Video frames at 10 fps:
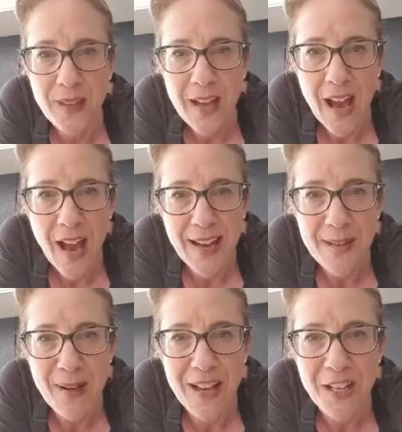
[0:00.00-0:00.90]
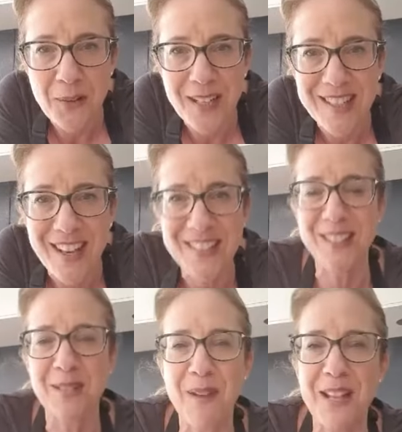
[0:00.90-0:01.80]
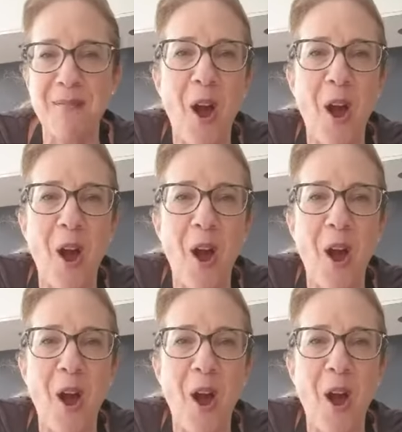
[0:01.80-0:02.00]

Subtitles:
Hi Iman, are you excited to make them?